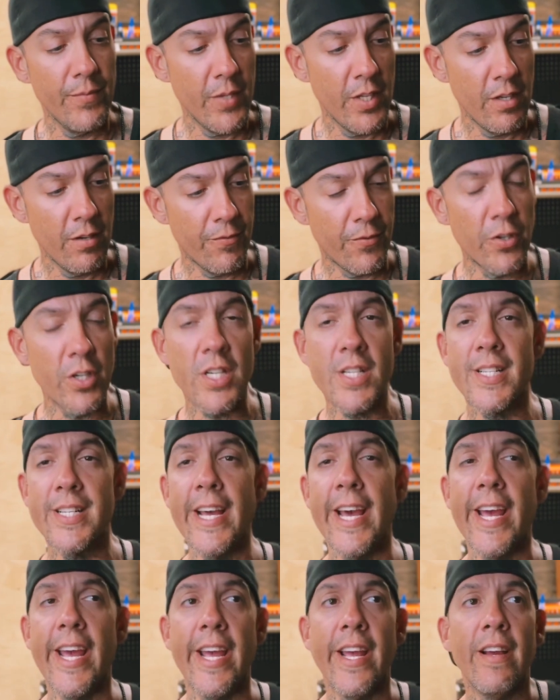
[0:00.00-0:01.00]
First
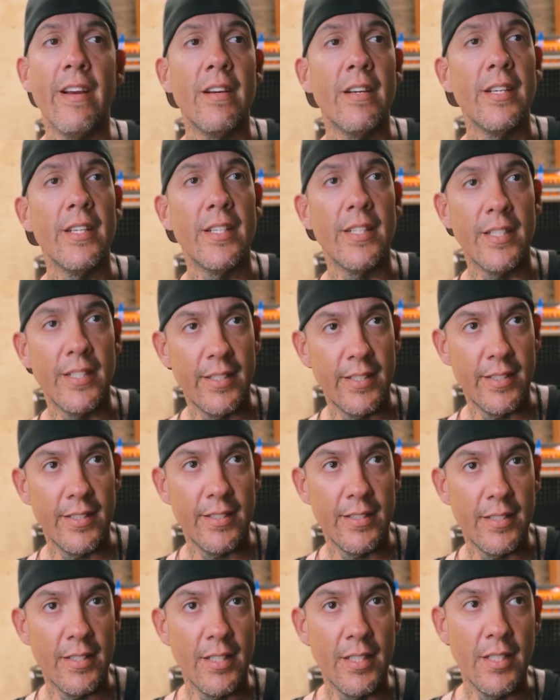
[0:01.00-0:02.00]
day,
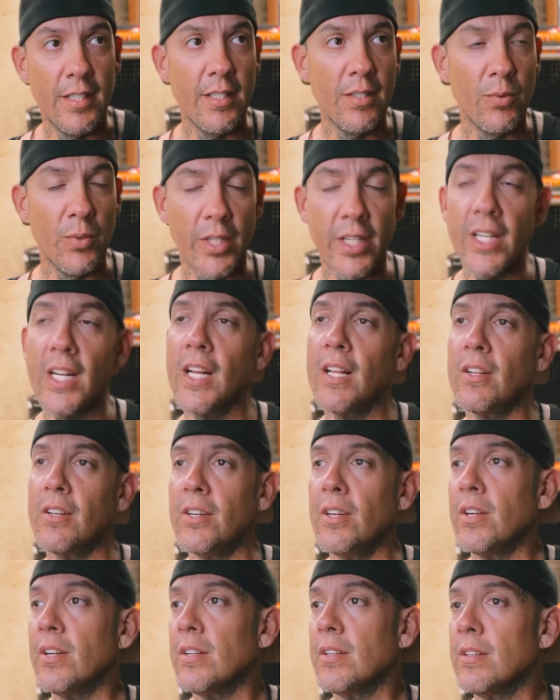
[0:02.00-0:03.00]
what did I
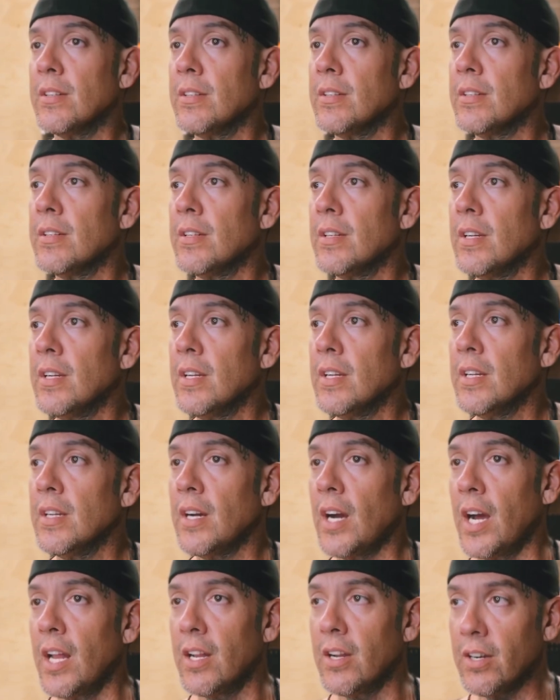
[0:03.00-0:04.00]
learn?
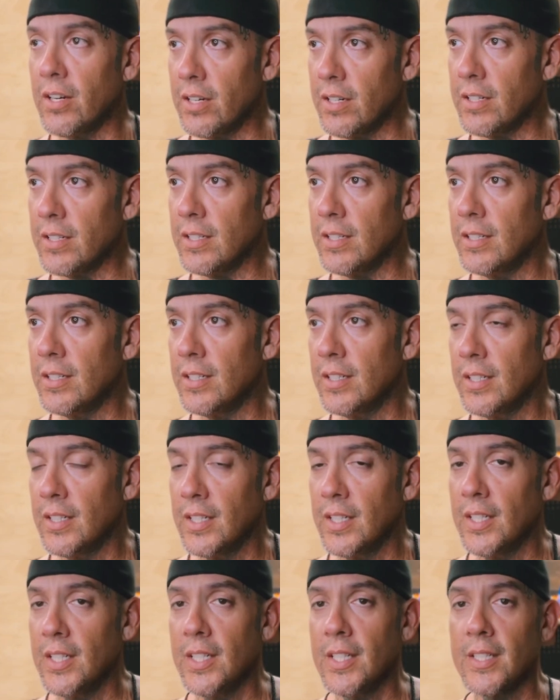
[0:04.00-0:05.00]
I learned
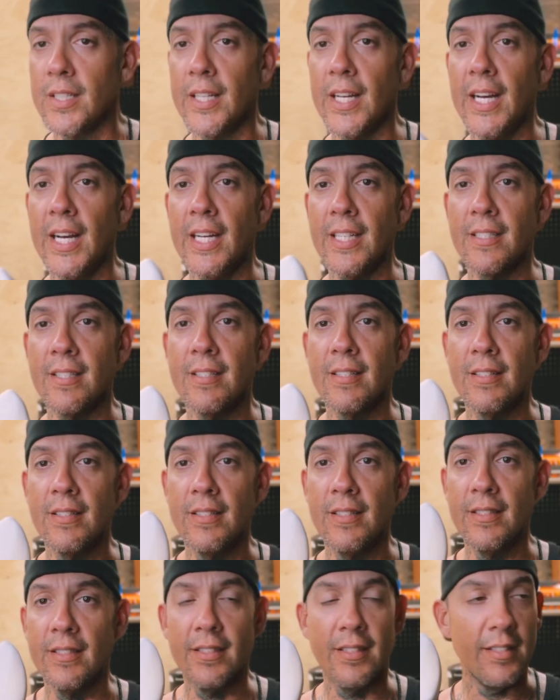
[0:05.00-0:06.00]
that
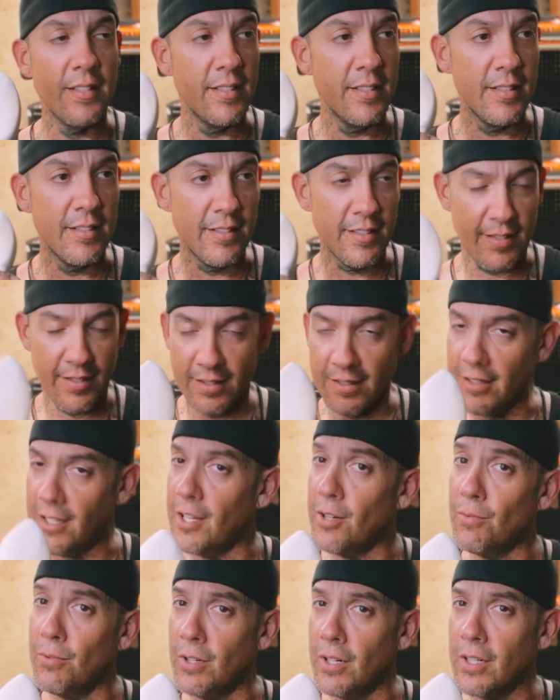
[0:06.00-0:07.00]
this is a
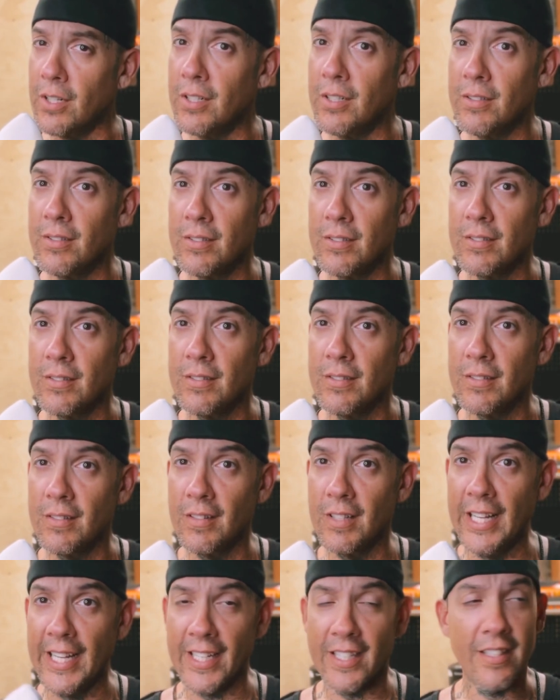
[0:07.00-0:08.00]
lot of work,
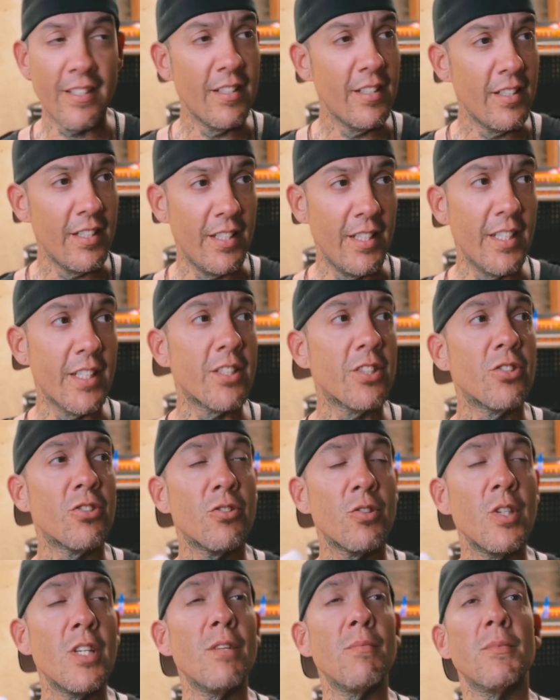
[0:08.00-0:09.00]
like an
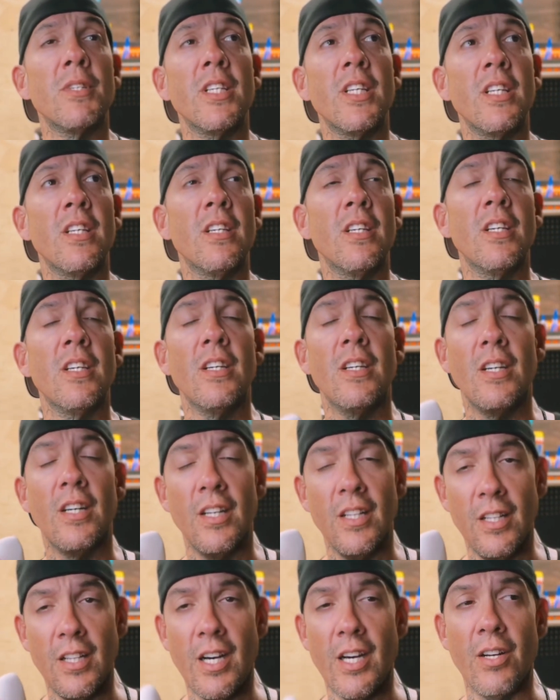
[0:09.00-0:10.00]
extremely
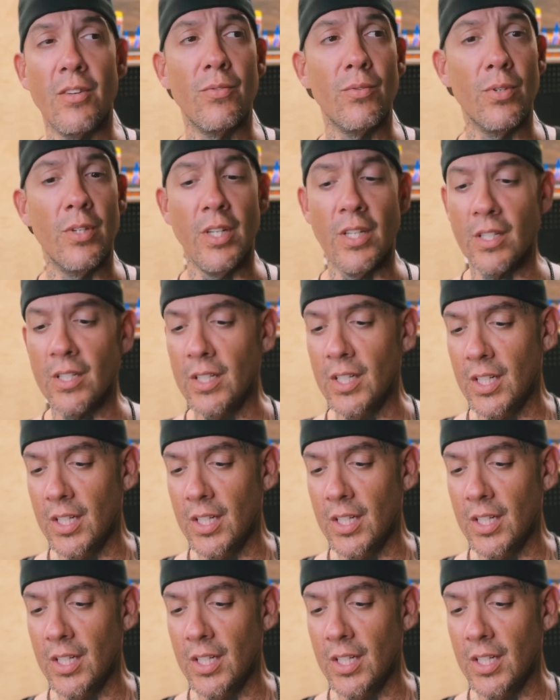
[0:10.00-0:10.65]
a lot of work.